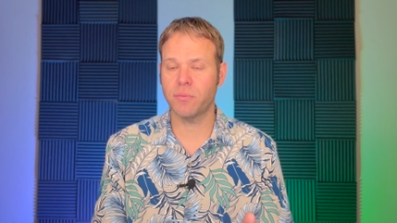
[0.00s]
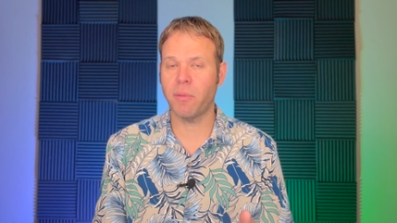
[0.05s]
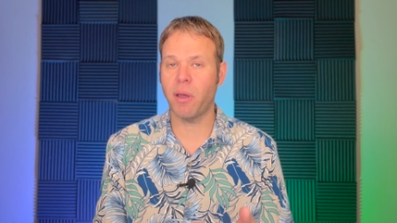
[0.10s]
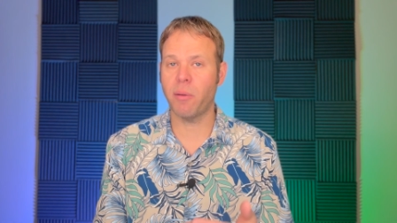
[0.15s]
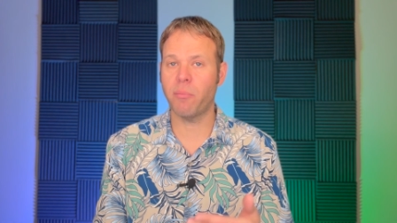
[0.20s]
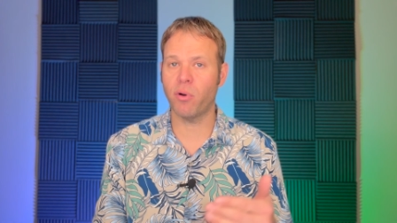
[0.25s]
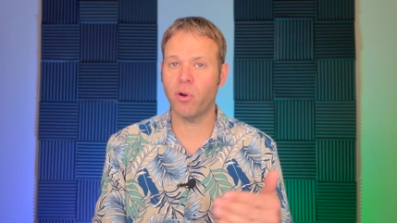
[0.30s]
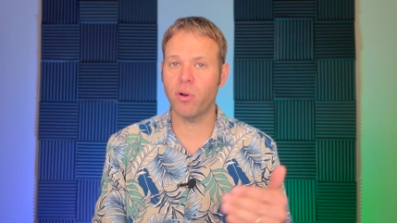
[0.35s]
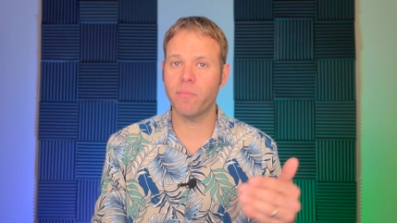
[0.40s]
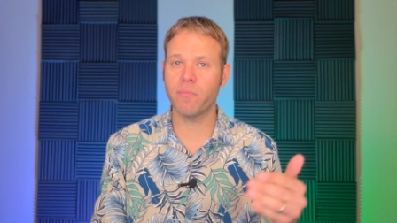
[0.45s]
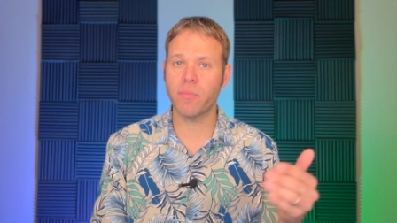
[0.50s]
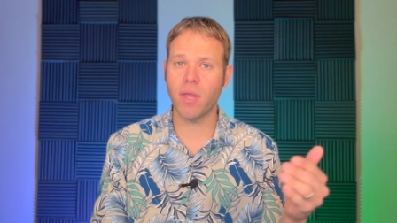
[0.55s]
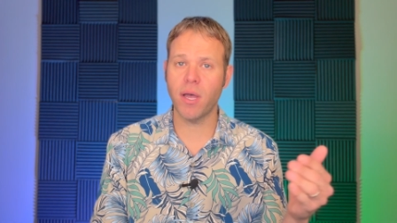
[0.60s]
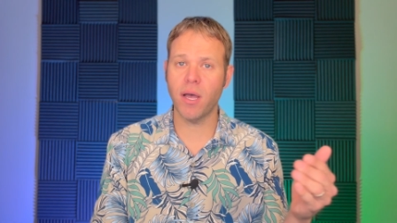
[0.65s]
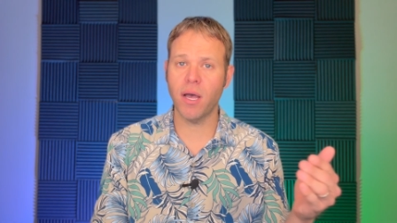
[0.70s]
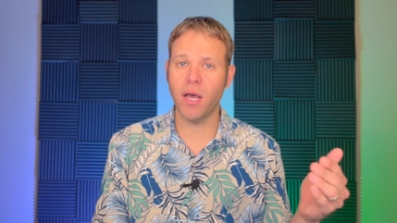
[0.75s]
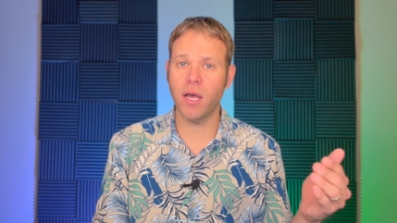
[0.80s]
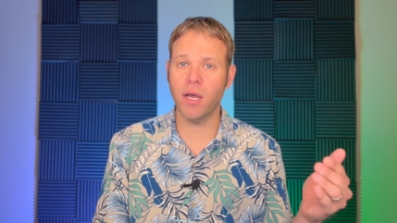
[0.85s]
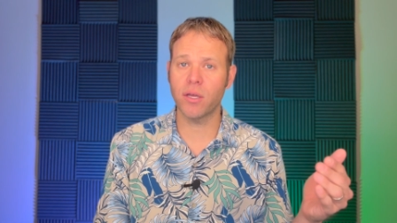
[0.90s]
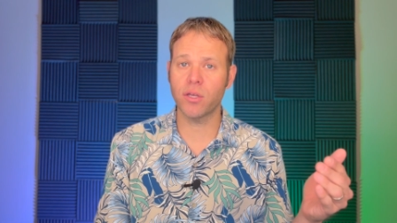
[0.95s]
Remember
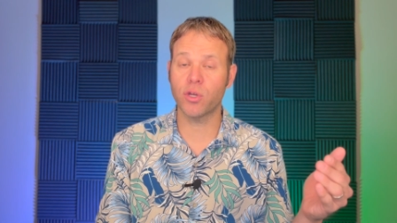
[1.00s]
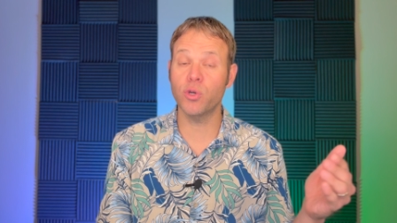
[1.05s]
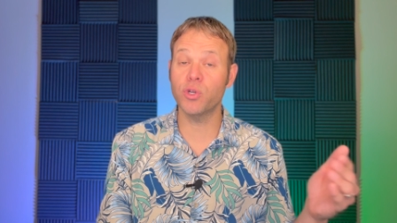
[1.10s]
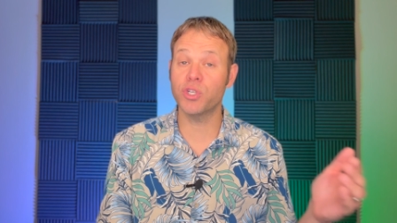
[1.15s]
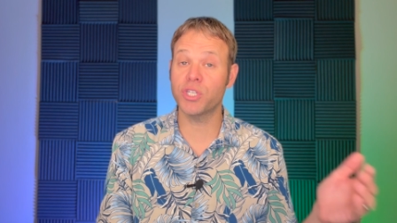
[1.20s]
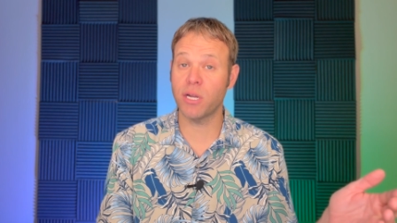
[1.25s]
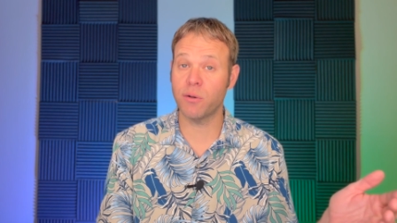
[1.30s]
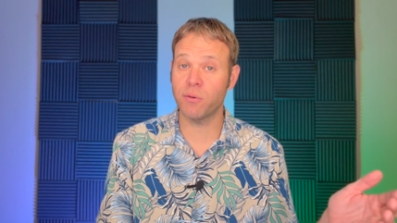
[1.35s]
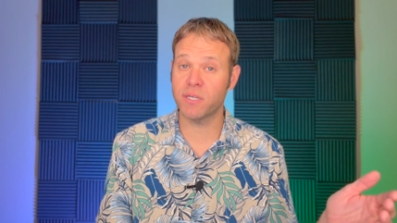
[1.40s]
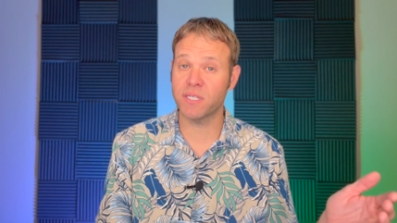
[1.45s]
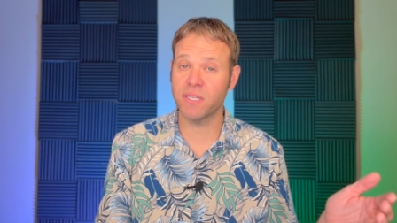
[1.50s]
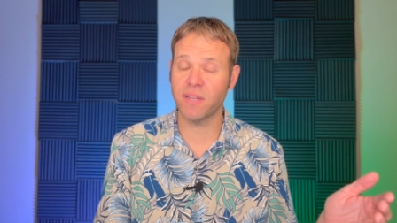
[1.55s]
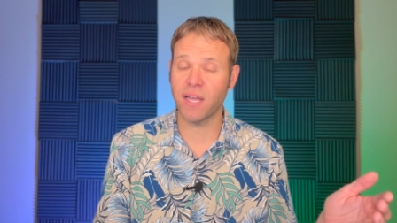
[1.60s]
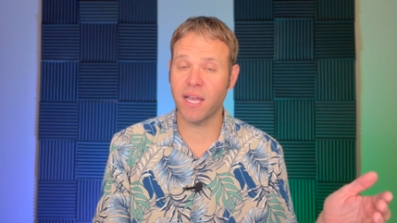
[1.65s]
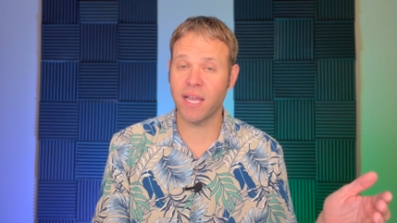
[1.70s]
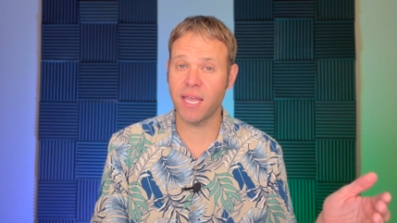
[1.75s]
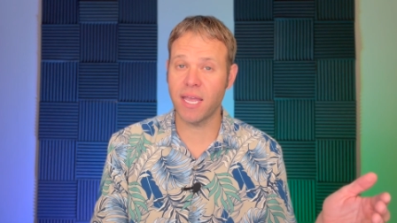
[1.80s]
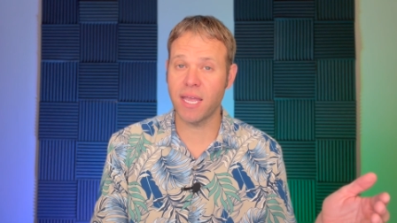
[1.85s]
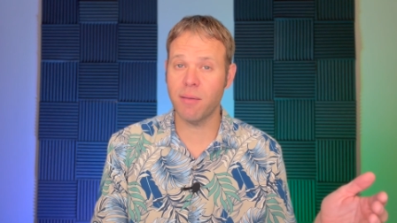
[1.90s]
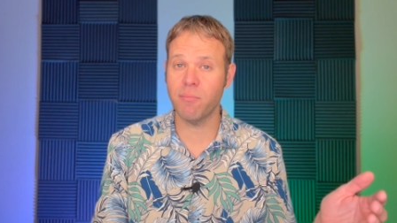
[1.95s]
uh, Cushan
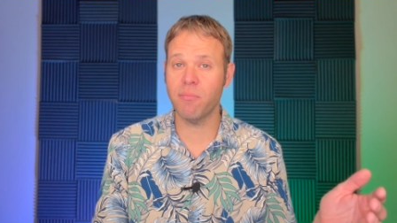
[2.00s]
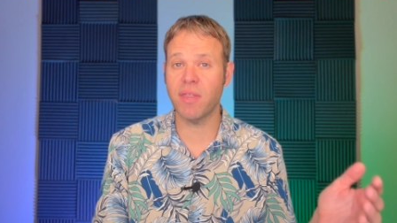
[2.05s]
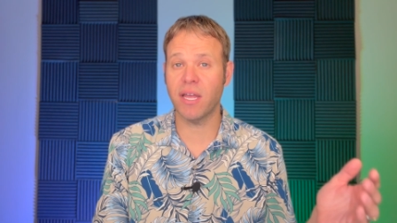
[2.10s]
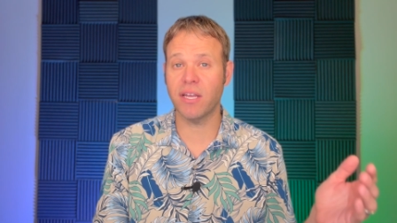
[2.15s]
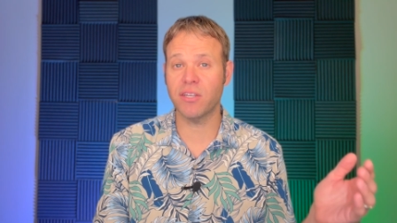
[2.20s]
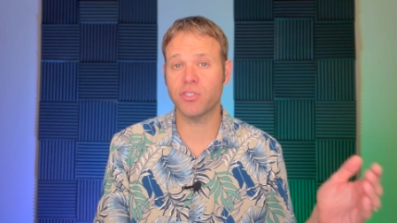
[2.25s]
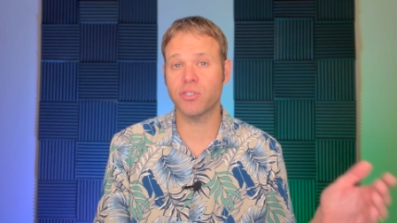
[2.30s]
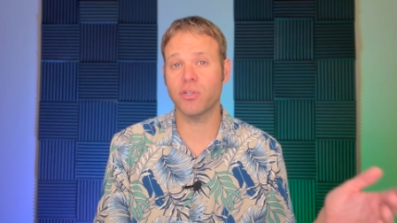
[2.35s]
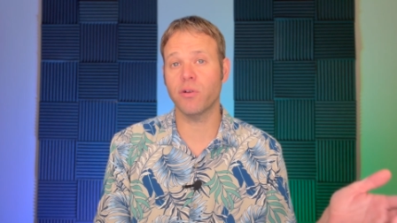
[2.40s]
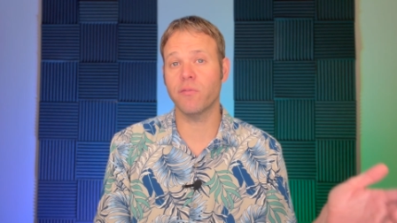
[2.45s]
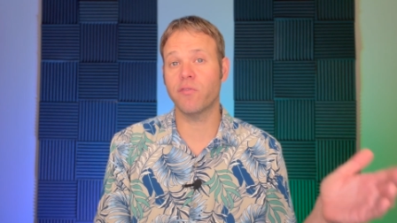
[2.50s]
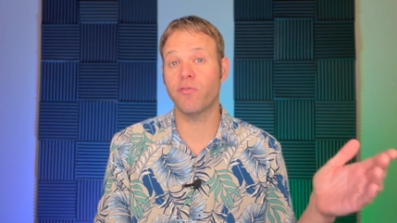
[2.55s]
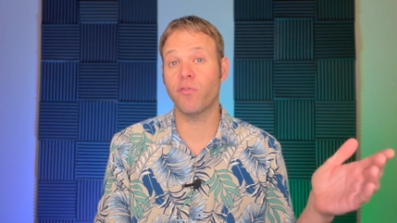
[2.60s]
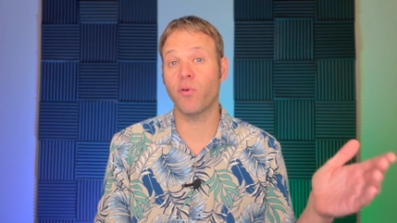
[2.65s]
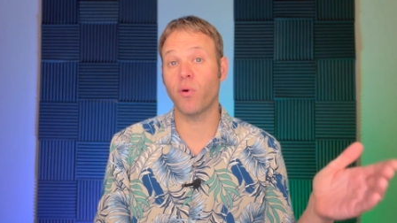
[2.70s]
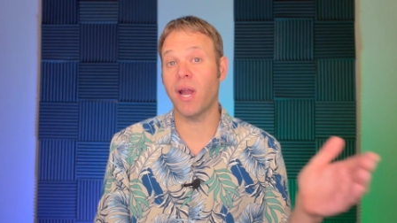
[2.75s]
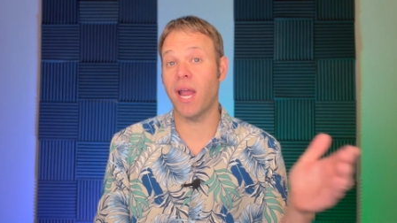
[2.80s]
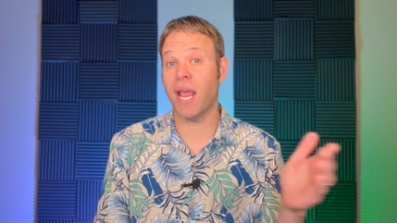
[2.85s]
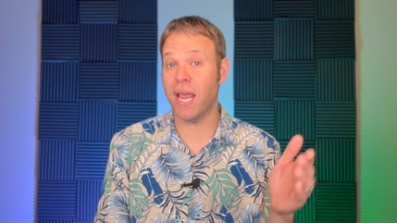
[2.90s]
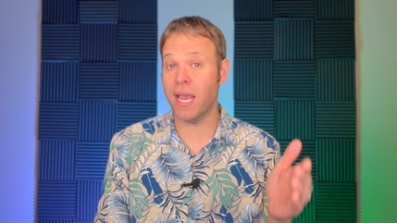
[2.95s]
Rishathaim, they served
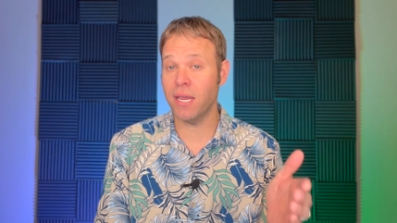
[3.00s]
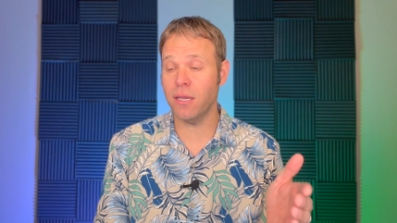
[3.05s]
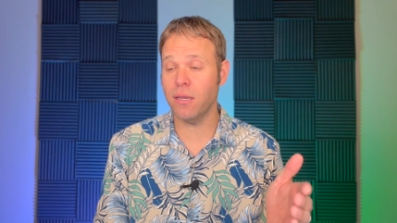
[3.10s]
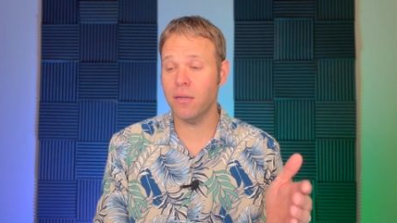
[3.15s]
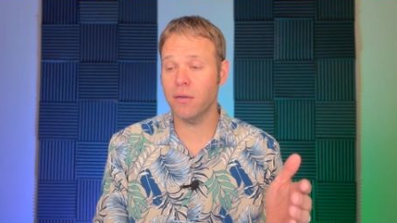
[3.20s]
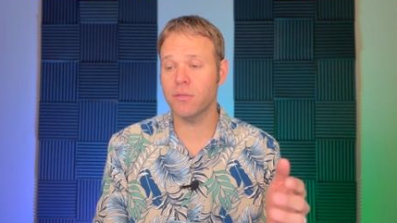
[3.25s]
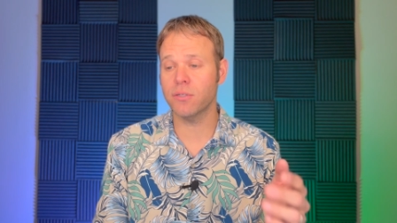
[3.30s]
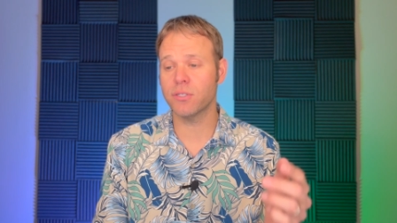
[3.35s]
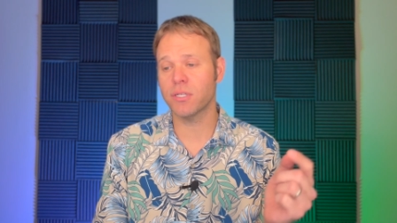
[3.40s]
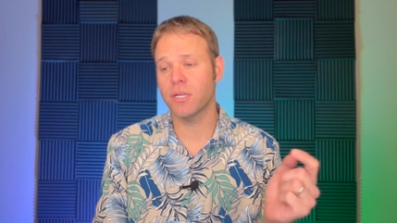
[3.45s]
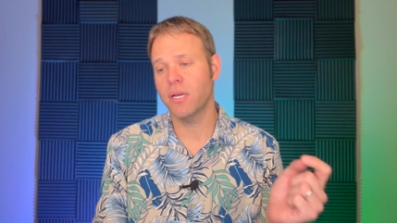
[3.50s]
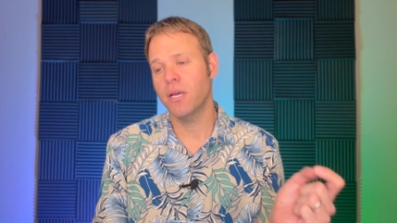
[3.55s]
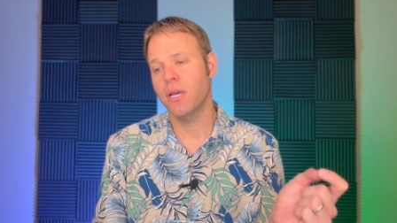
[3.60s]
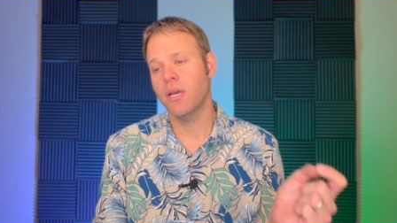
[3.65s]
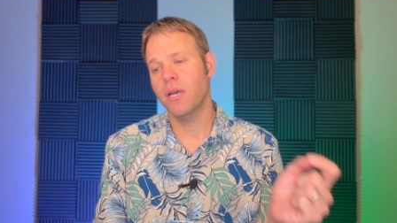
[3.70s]
for eight years.